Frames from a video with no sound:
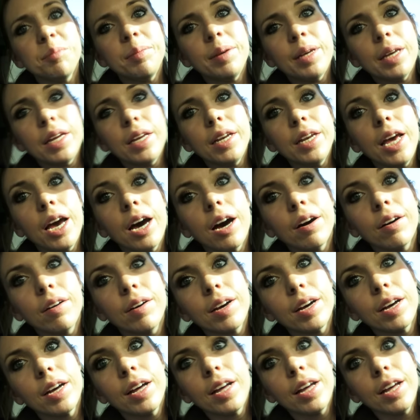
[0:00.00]
is bent now.
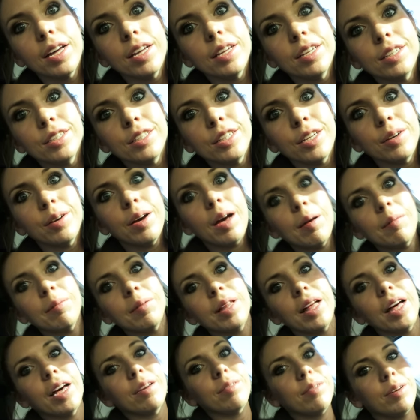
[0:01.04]
So I'm
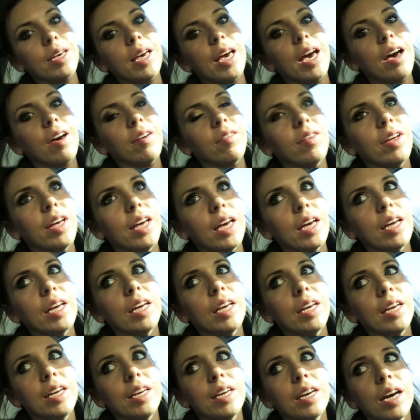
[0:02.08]
glad we have
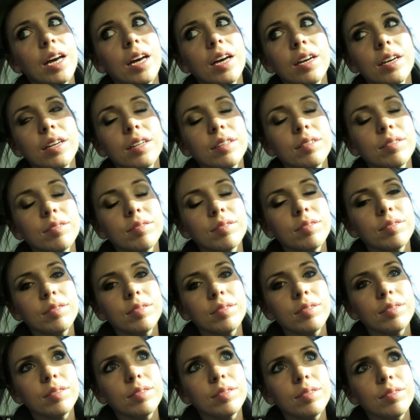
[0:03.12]
a,
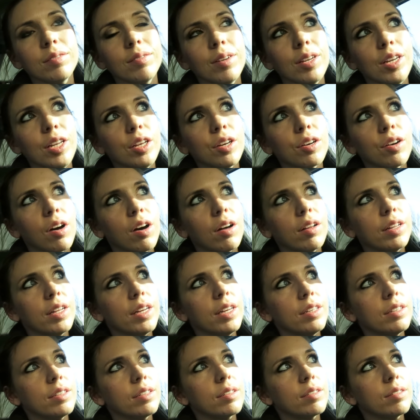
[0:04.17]
what do you call
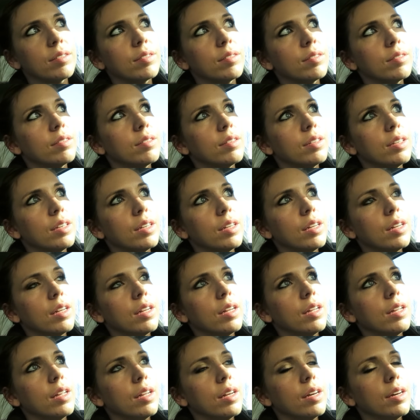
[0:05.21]
it?
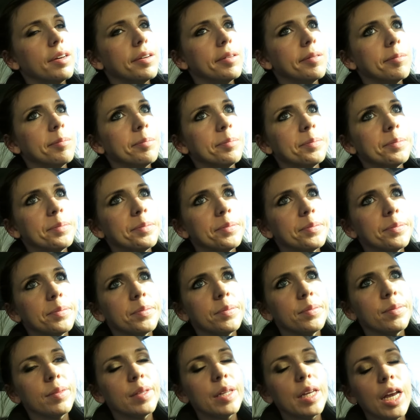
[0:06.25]
Um,
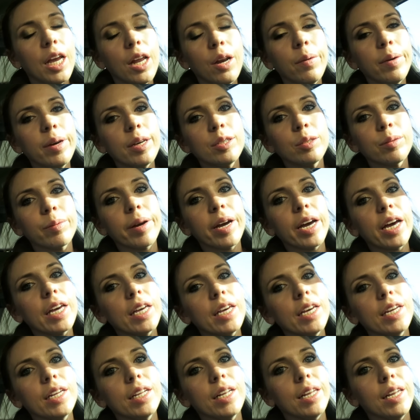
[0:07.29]
Anyways, where
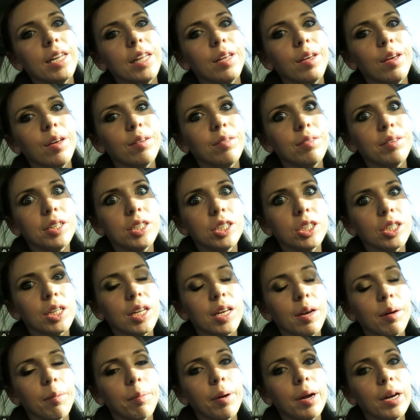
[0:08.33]
I can,
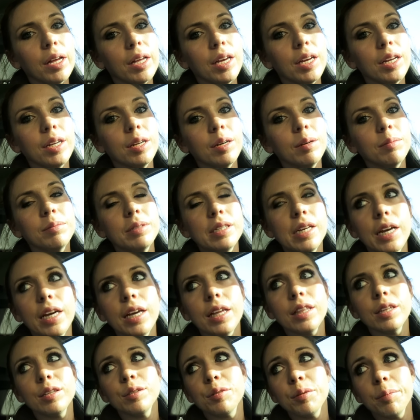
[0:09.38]
eventually I'll probably end up
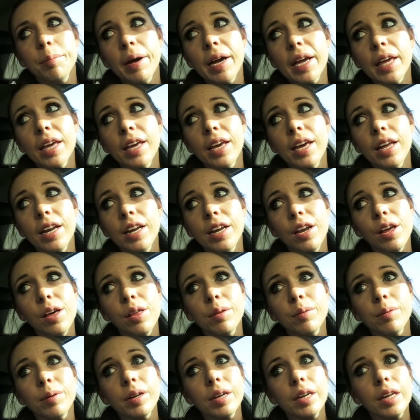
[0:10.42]
taking this one back and getting
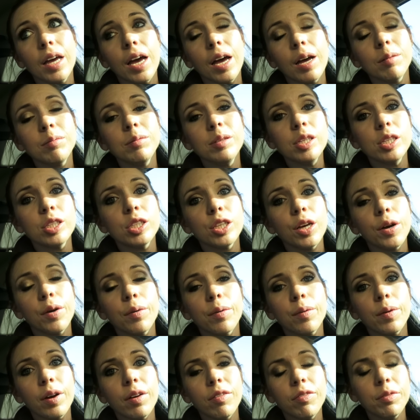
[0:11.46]
another one. I'm just
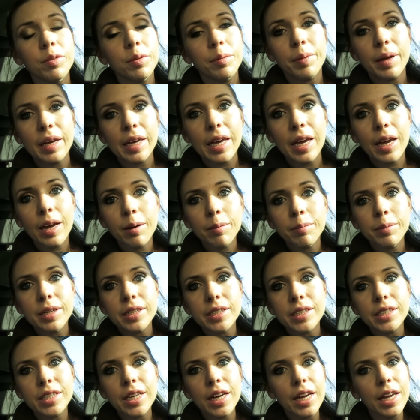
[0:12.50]
so rough with my
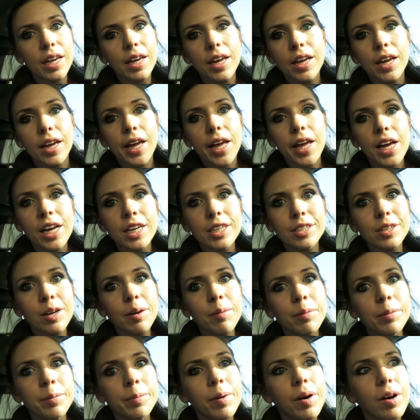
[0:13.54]
cameras, like, I
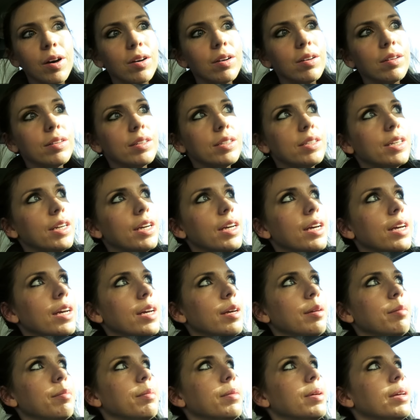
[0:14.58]
drop them all the
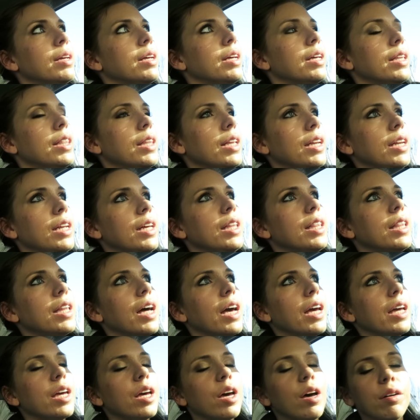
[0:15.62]
time. They need,
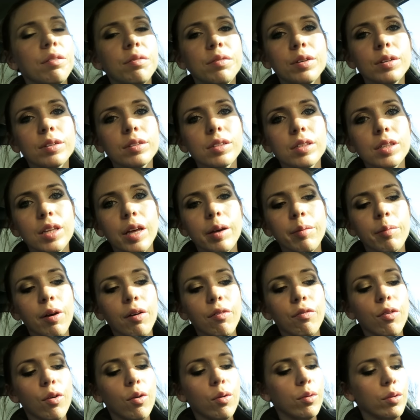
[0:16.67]
like, covers, like
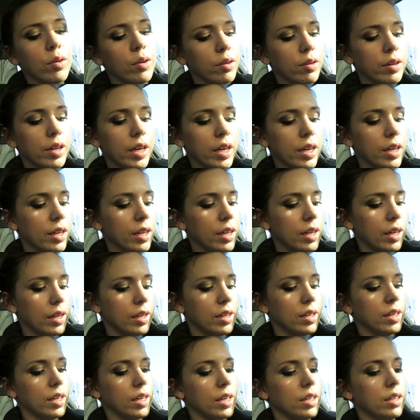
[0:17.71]
my phone on it,
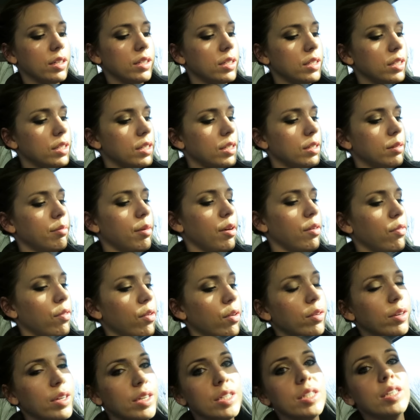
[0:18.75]
because my
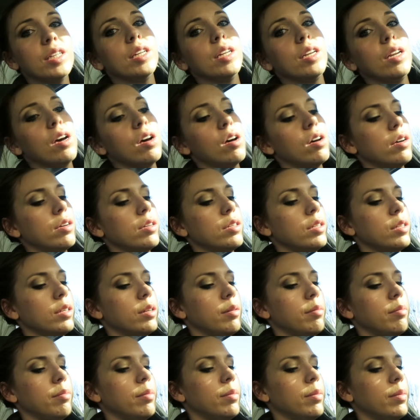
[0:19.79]
phone has done
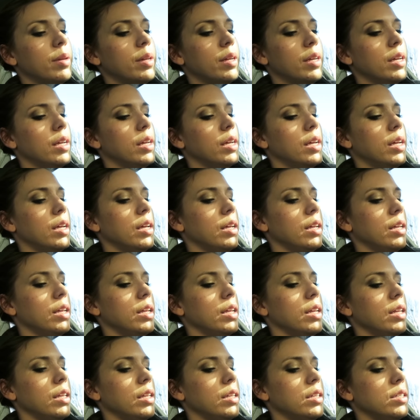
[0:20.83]
awesome.
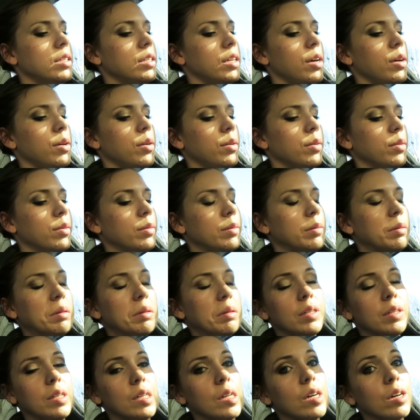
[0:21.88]
So,
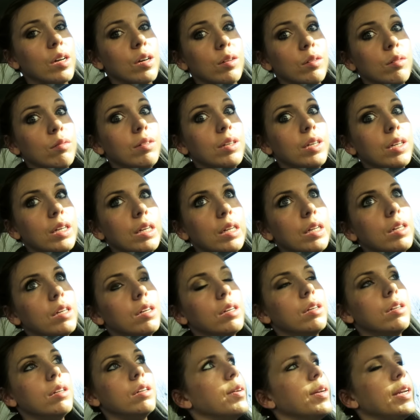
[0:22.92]
knock on wood,
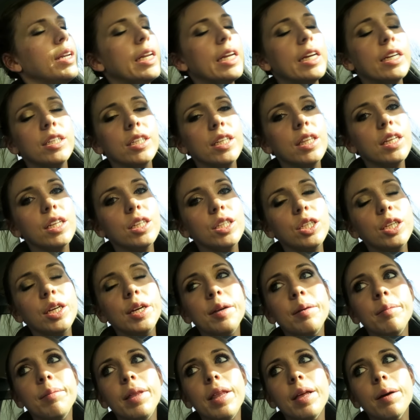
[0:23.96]
going in here to the
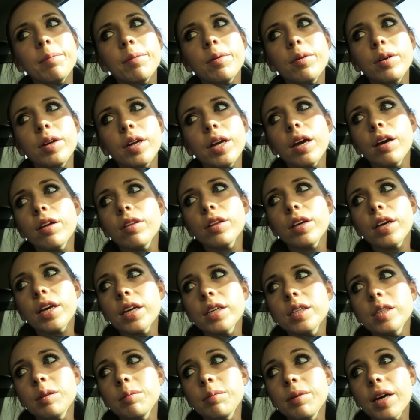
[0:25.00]
gym, and I'm going to go look
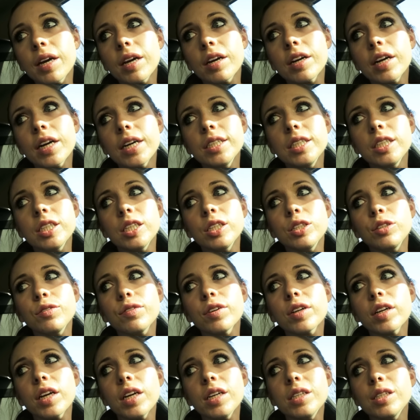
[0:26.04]
at some decorations
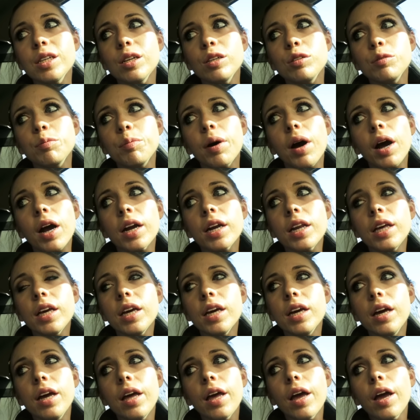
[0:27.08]
for Kenzo's
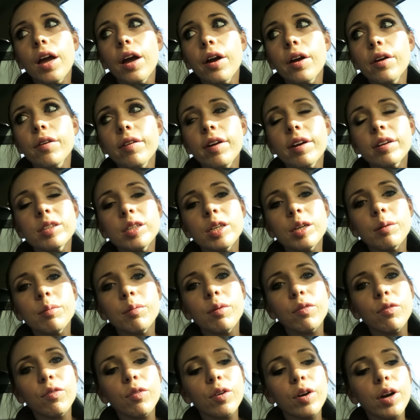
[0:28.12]
party around here
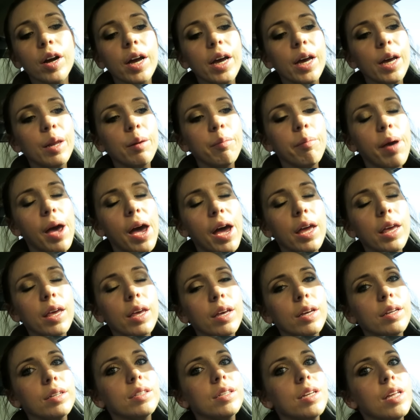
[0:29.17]
before I head back
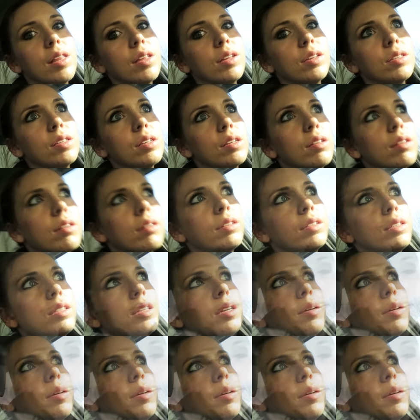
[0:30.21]
to the salon.